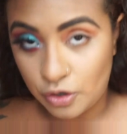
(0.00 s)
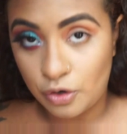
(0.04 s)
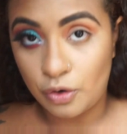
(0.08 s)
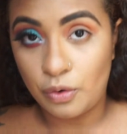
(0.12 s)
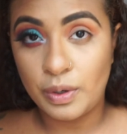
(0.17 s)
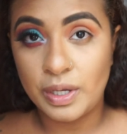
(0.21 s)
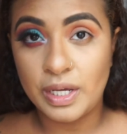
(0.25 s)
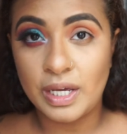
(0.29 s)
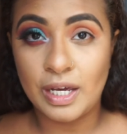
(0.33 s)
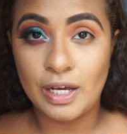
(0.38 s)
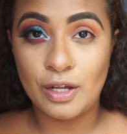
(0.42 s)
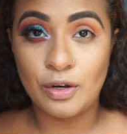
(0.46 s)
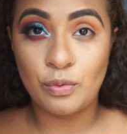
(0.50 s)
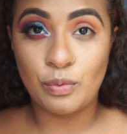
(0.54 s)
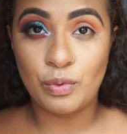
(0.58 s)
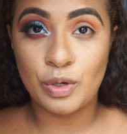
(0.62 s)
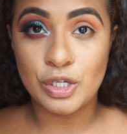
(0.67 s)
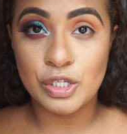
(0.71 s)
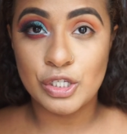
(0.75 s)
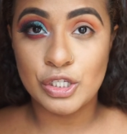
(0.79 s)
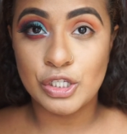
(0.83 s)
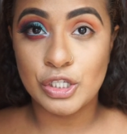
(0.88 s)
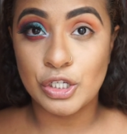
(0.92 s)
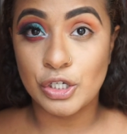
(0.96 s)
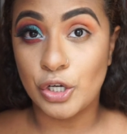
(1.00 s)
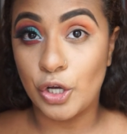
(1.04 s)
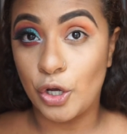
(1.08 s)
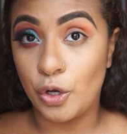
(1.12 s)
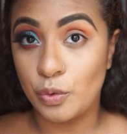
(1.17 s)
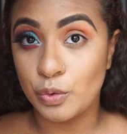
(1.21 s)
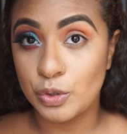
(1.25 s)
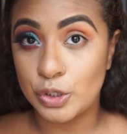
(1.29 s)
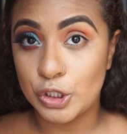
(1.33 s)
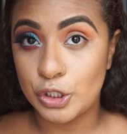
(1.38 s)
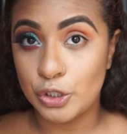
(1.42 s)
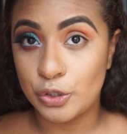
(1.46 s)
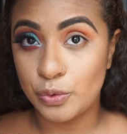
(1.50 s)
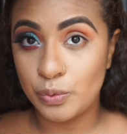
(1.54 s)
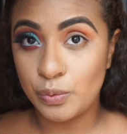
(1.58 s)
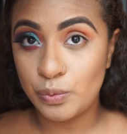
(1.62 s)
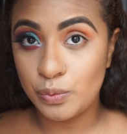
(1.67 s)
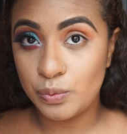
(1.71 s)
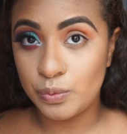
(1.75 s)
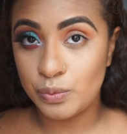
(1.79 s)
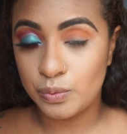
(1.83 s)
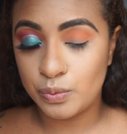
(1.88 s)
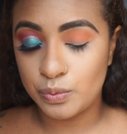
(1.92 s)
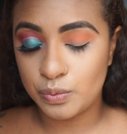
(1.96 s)
going in with
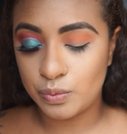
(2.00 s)
XOXO.